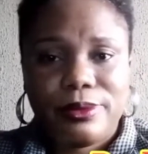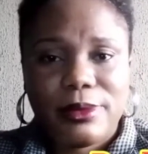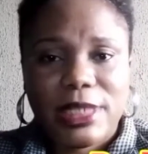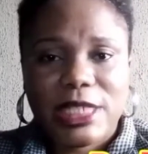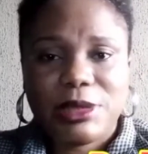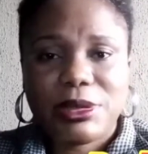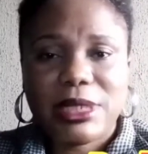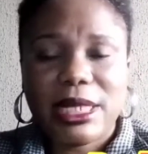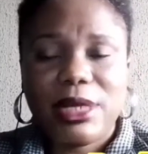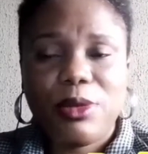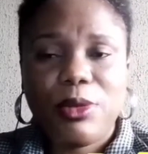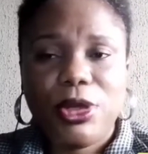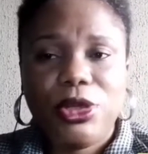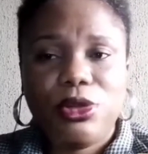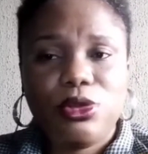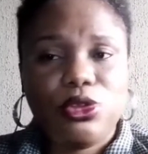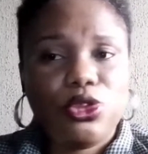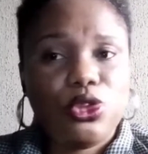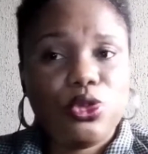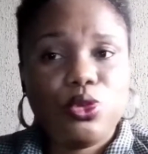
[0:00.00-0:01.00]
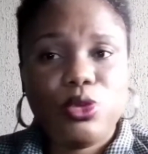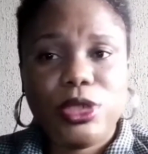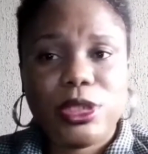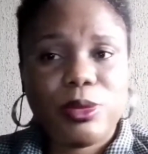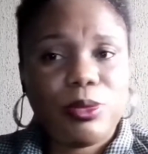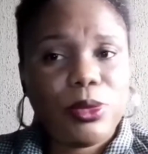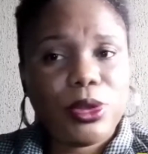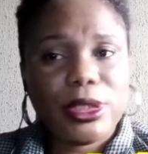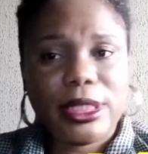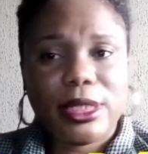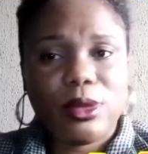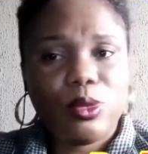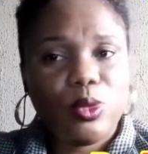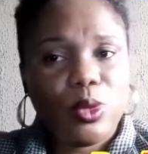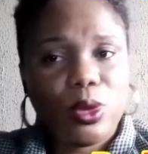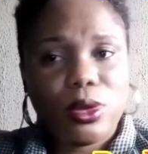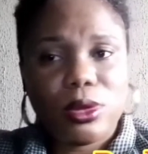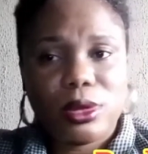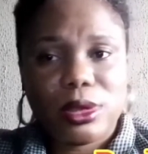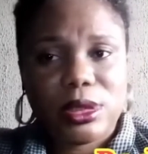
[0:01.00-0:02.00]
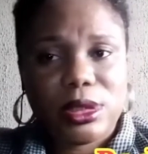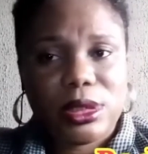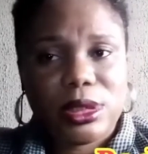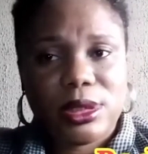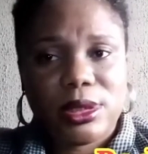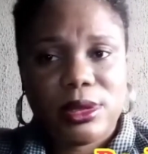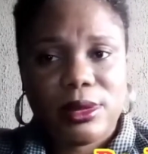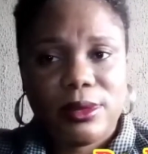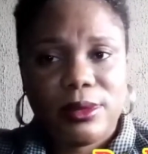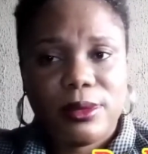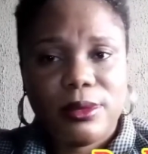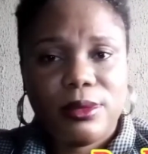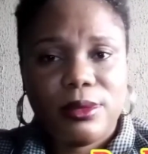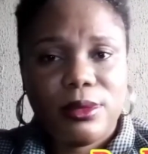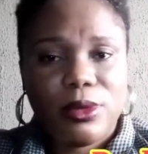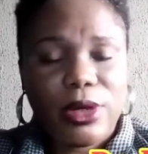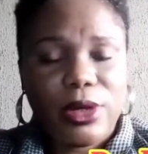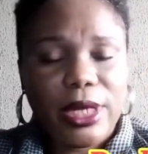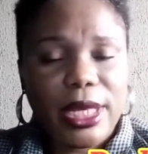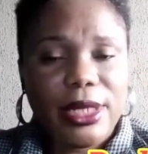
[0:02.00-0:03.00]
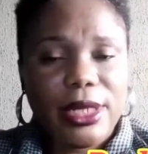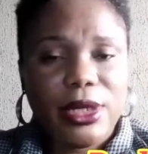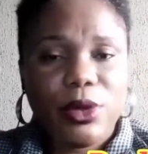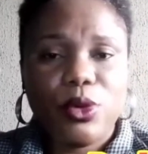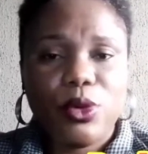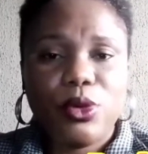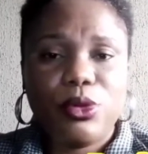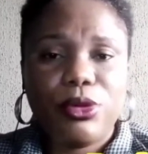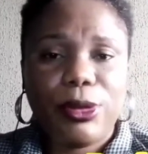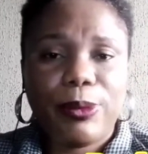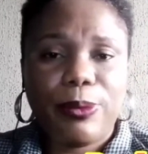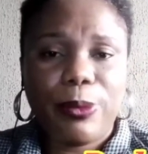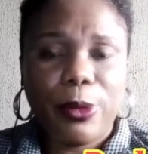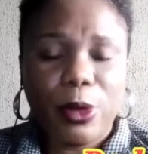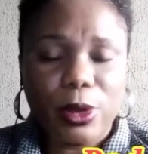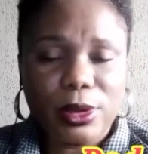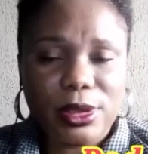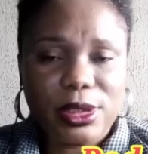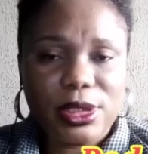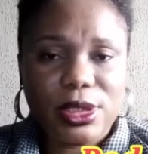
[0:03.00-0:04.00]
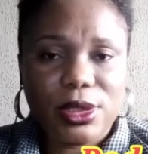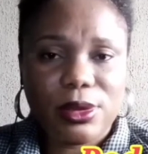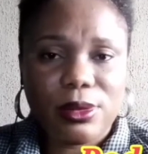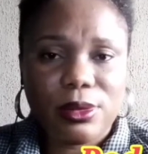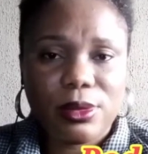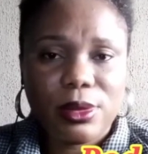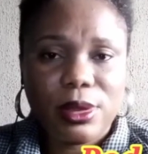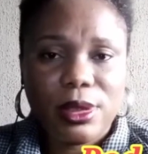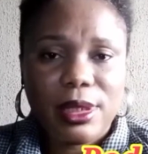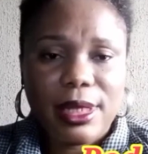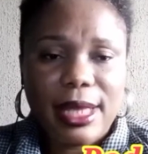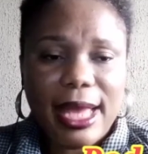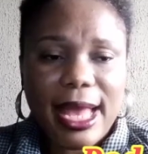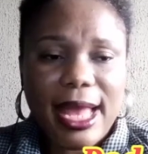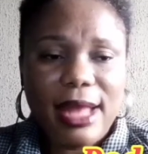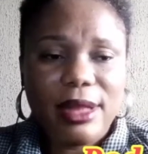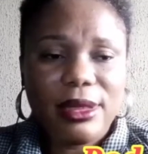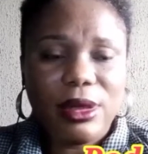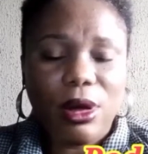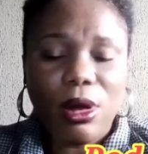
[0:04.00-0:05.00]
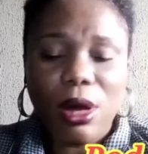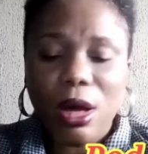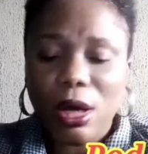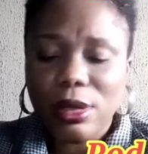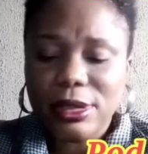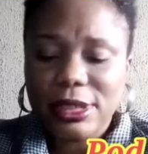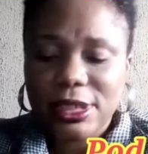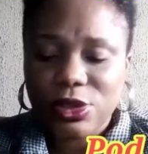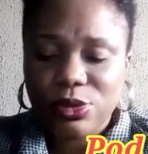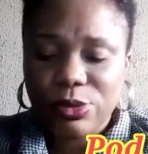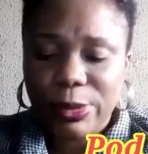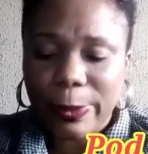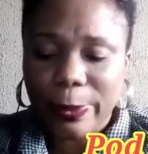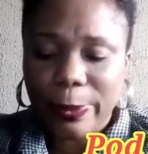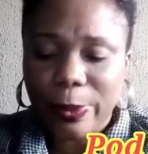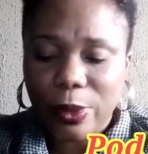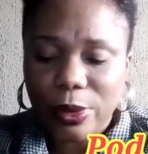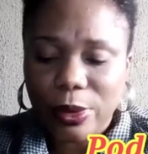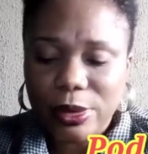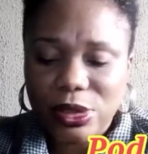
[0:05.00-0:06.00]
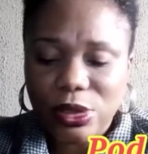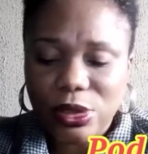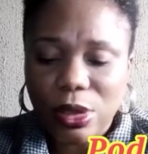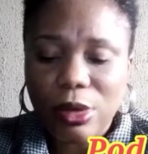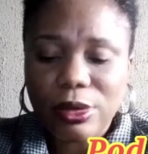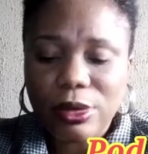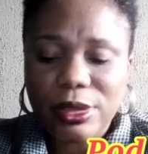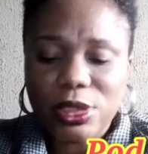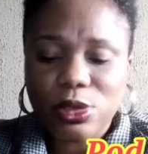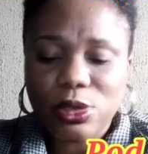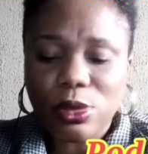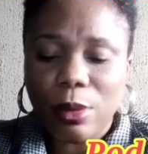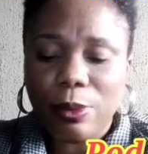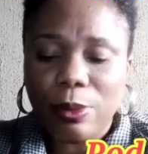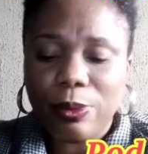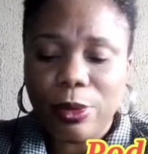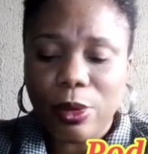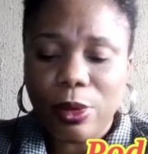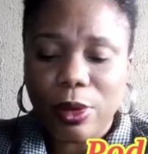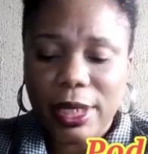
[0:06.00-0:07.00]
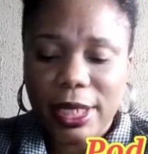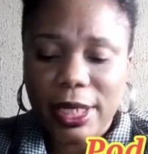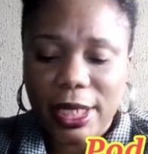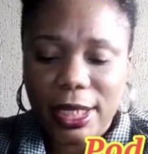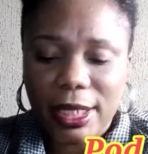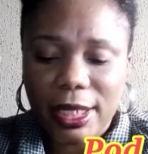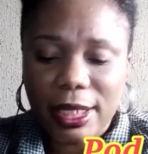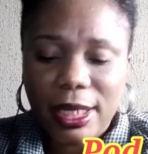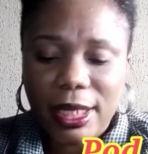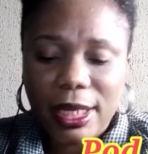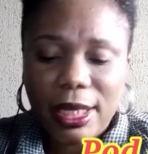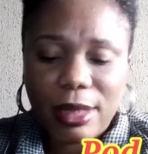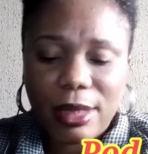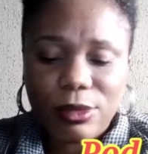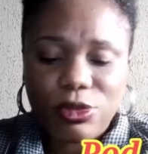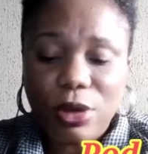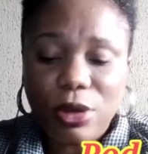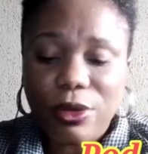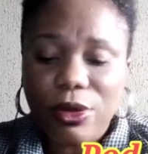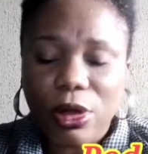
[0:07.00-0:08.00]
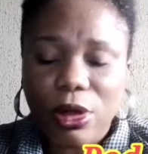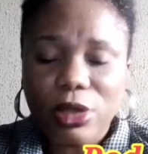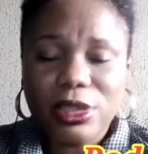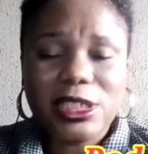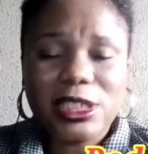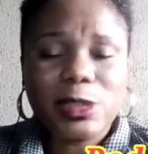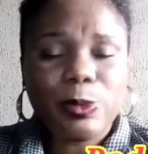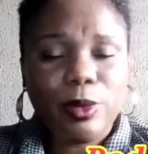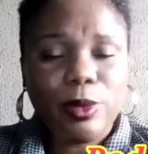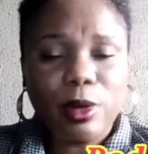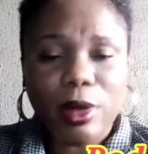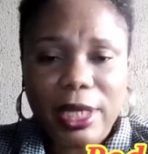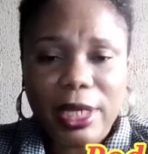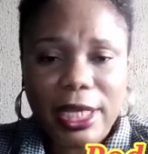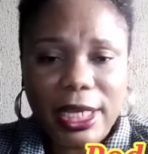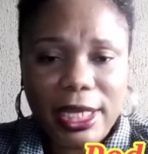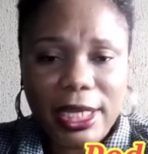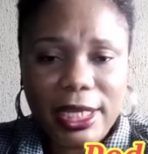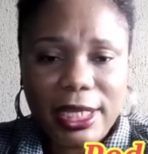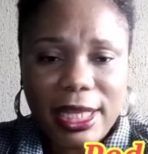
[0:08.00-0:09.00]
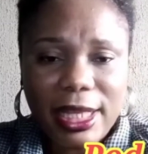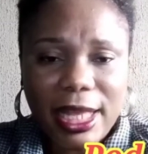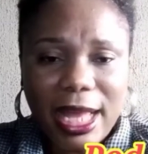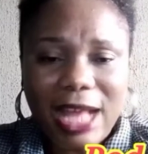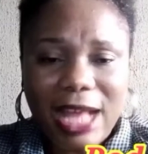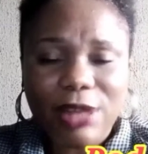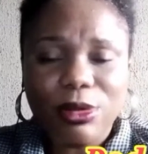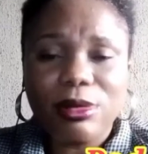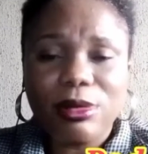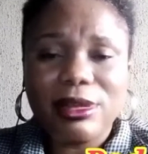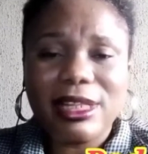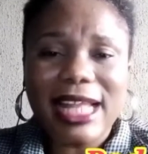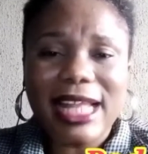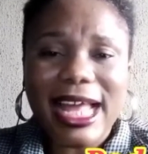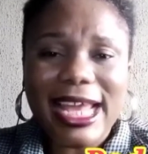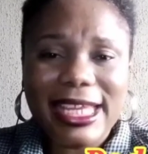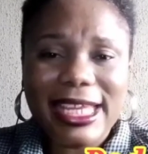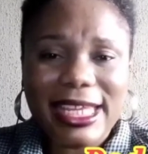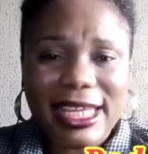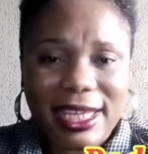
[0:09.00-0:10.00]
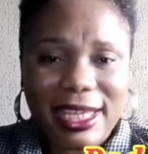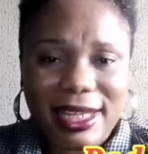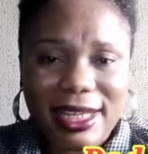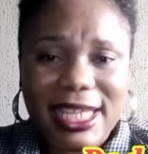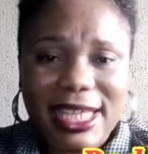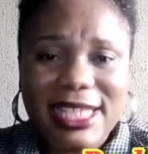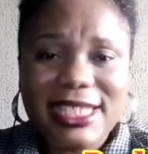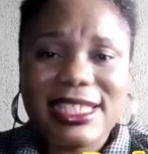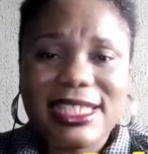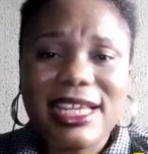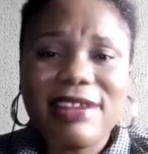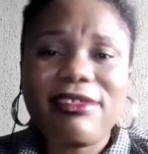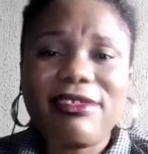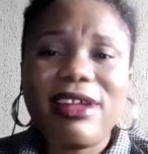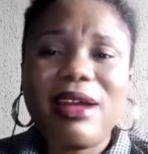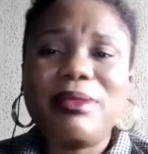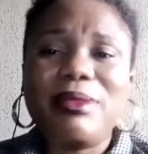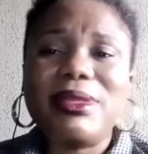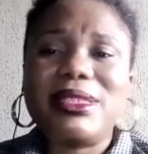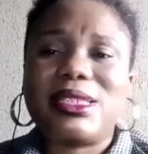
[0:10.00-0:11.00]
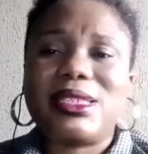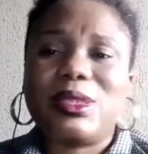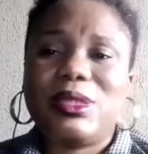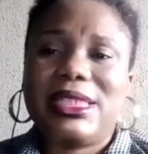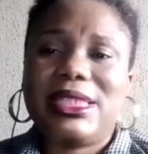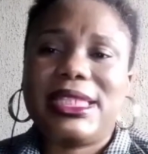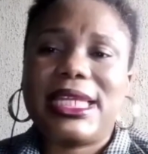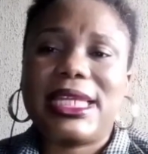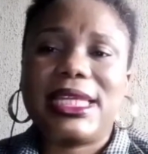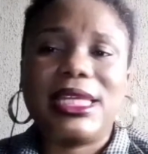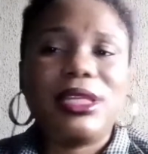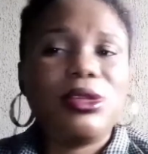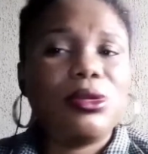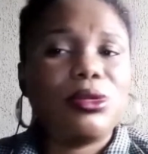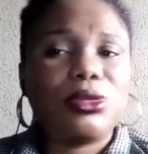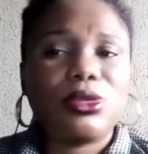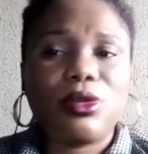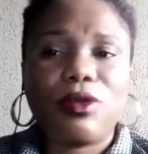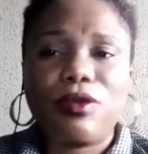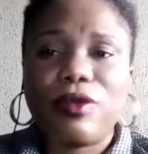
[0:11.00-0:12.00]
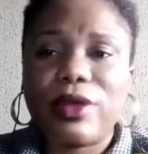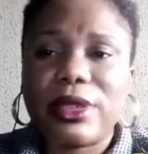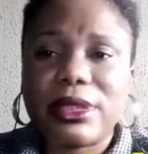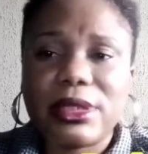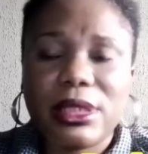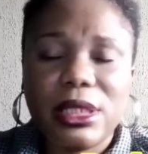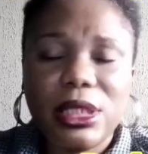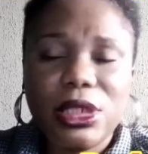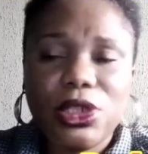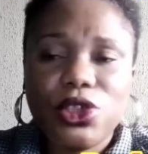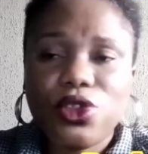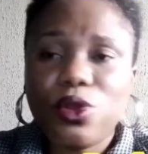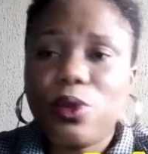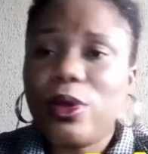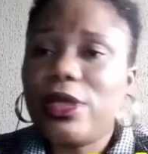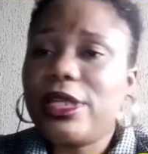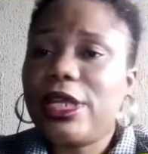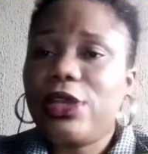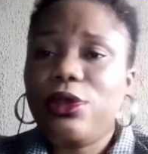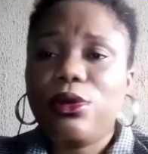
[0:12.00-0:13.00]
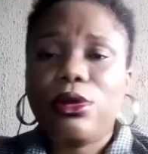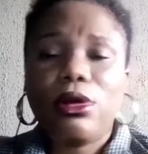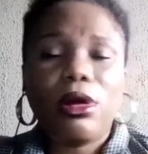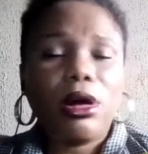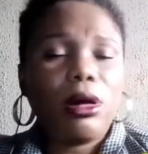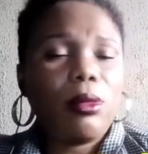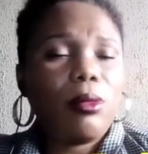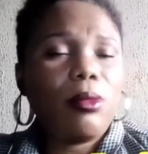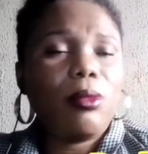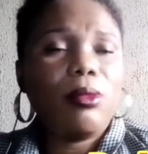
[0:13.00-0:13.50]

especially when you do it more than once. Okay, they will report you. And all these reports, all this unblocking, all this blocking and unliking, Instagram is taking note of it. So one day you come